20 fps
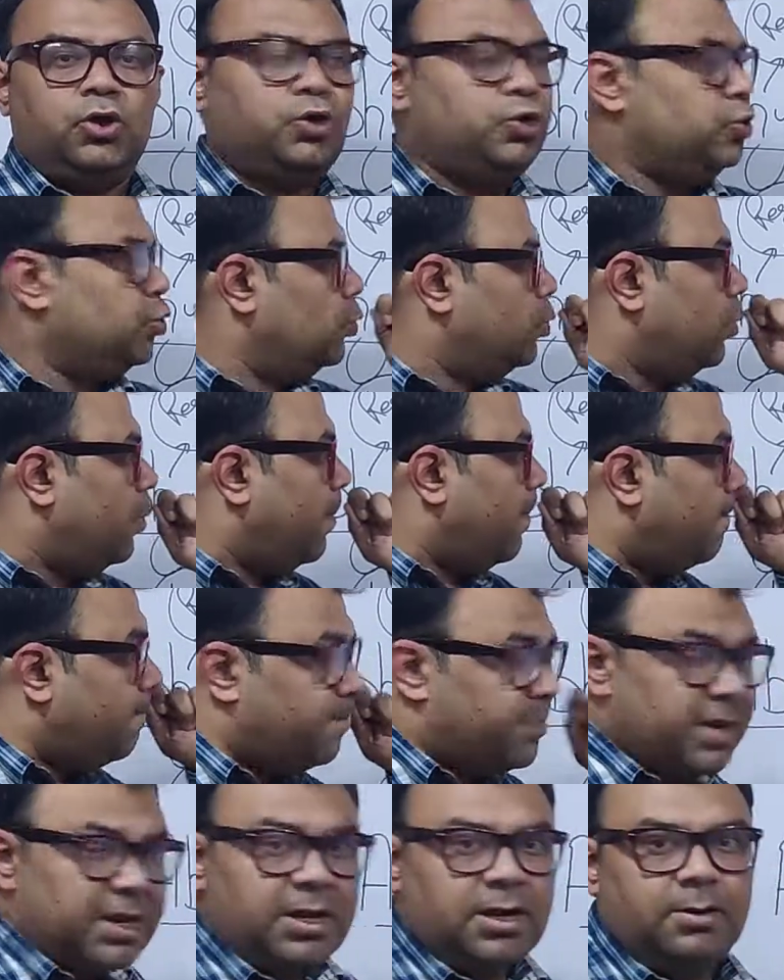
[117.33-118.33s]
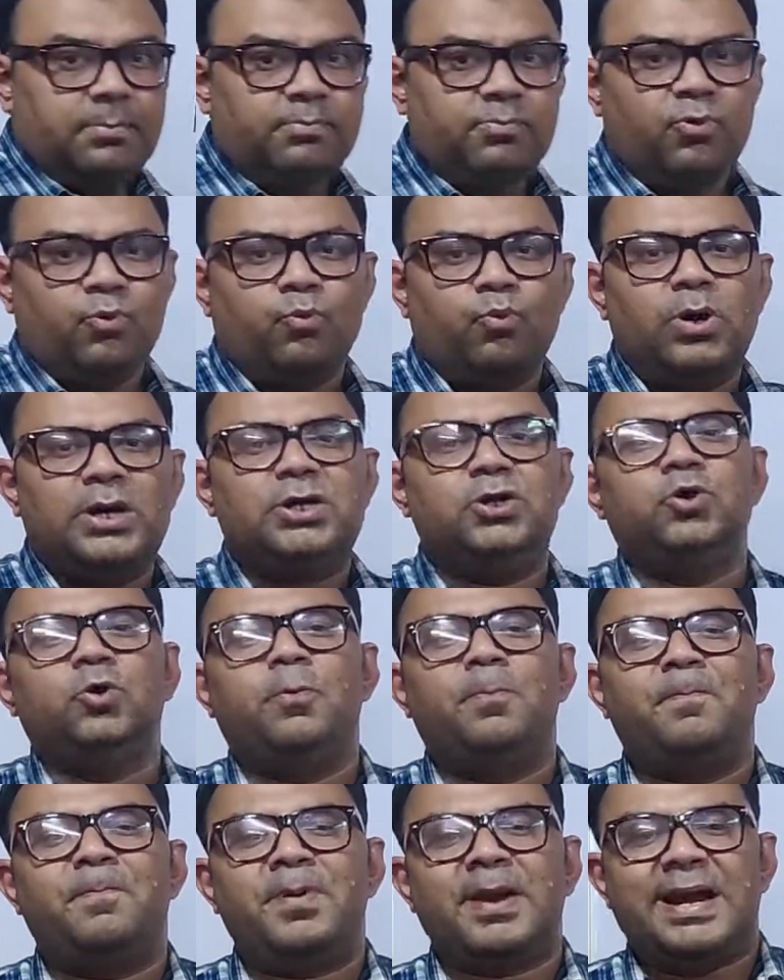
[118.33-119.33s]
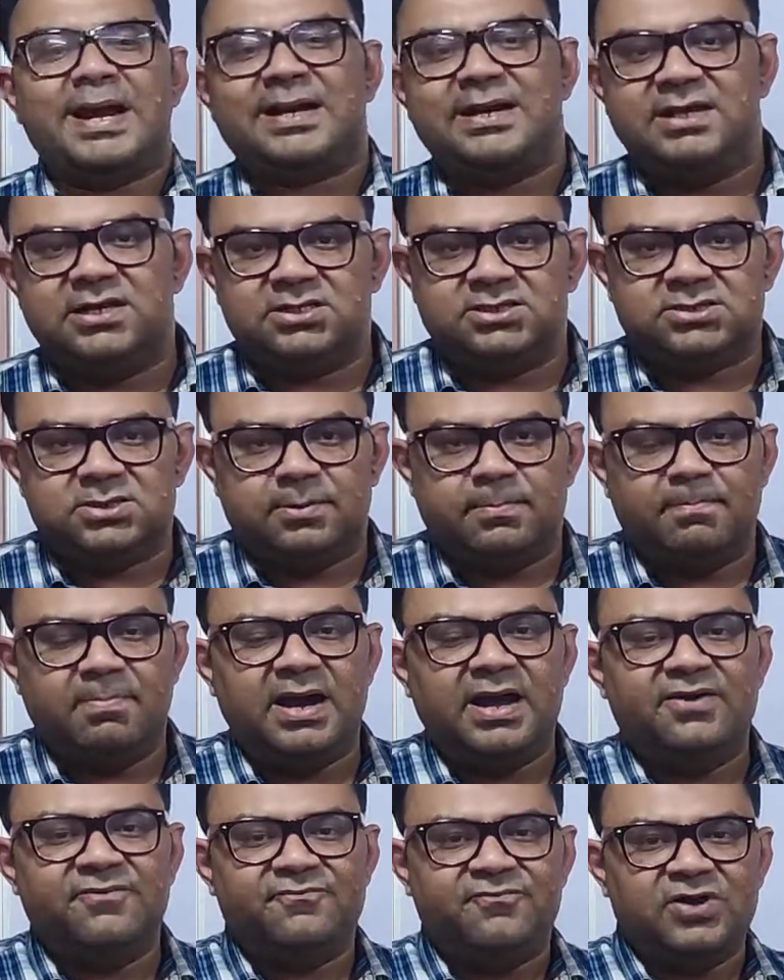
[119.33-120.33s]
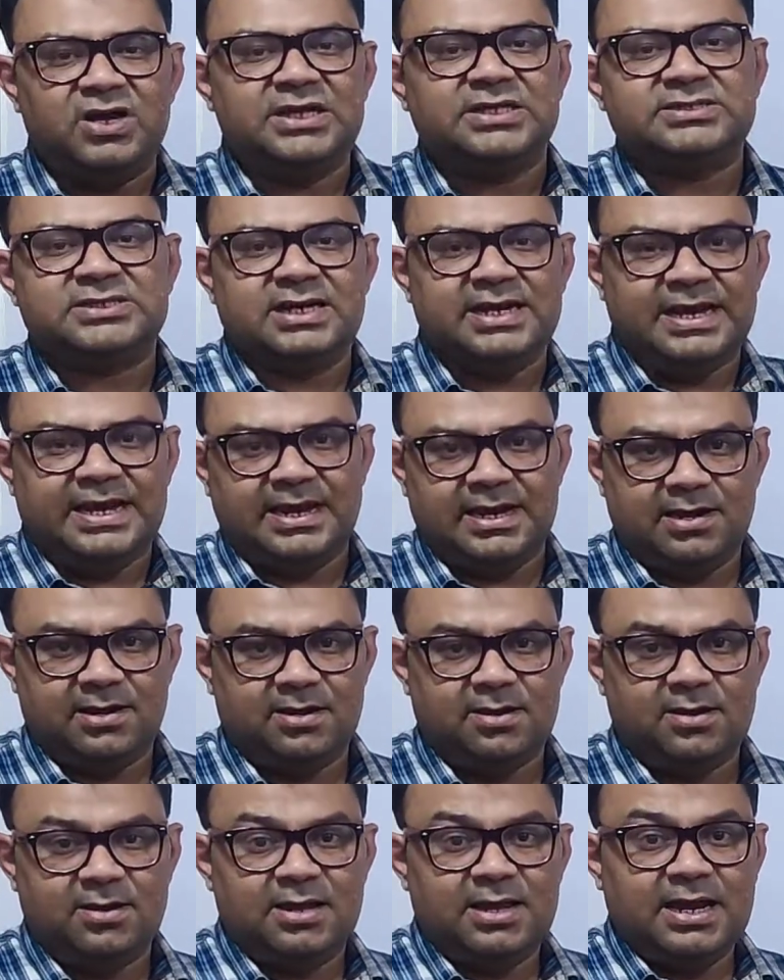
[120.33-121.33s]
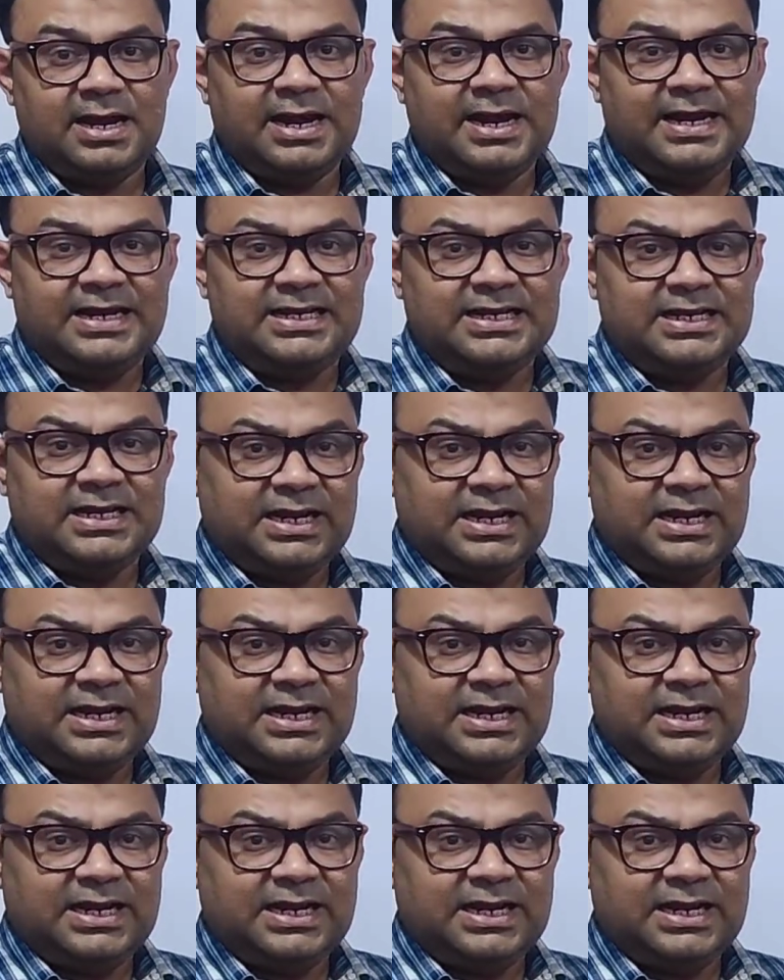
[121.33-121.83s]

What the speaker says: you become what you practice, by Phyllis Lane. It